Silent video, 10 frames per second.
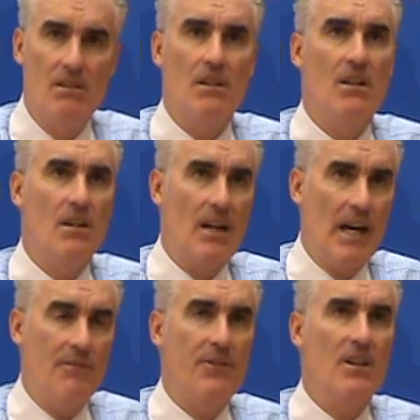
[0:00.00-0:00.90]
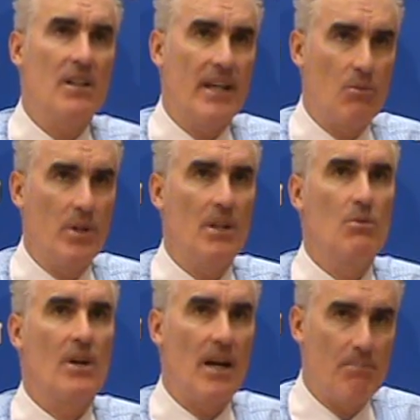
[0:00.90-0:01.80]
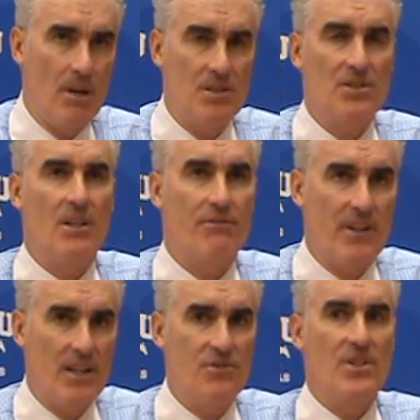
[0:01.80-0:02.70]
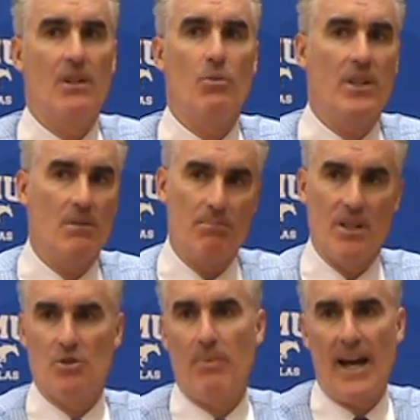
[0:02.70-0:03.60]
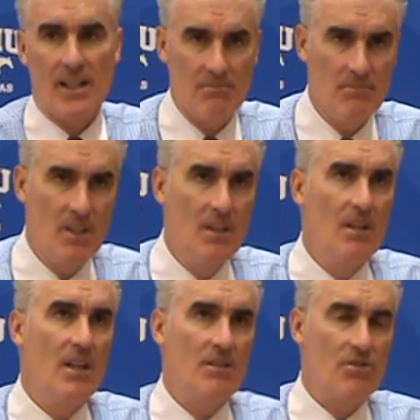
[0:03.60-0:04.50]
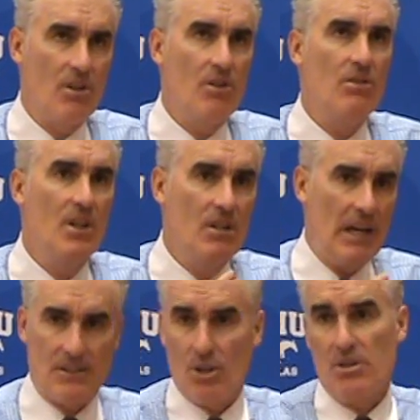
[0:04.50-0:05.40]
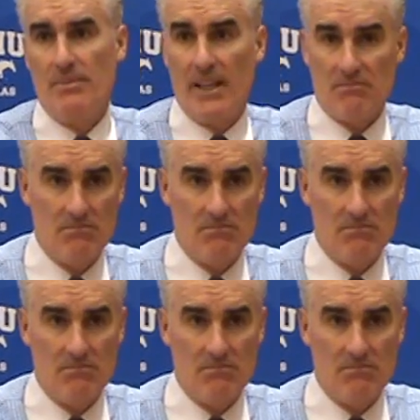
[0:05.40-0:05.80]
I felt like we got punched in the face and we didn't punch back. And so I told them that.